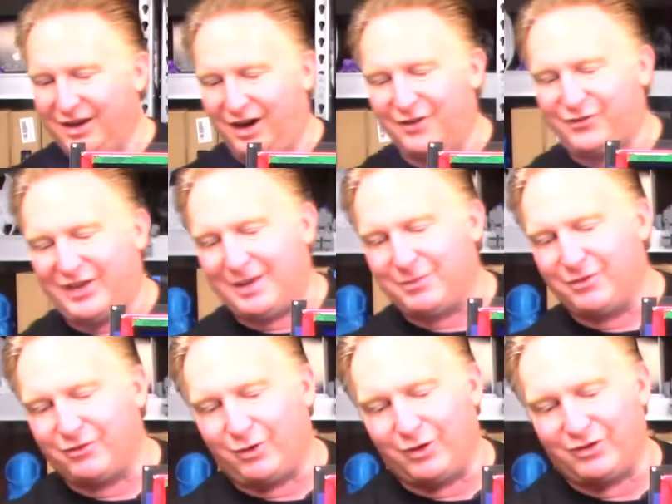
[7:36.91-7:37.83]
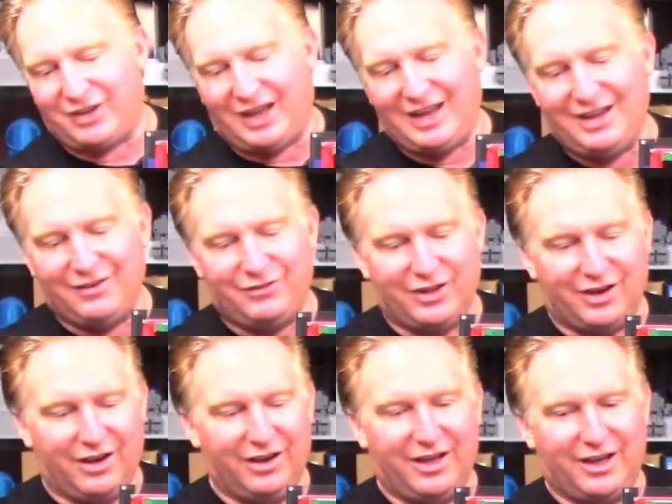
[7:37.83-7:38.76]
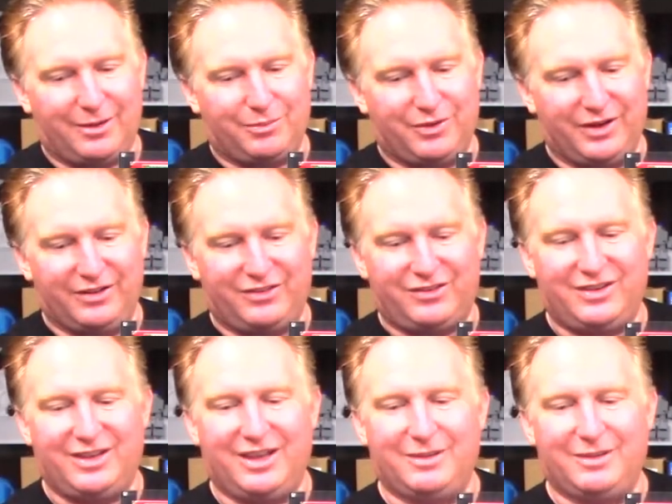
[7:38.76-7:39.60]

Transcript: Off camera, of course, I have done a lot of prints.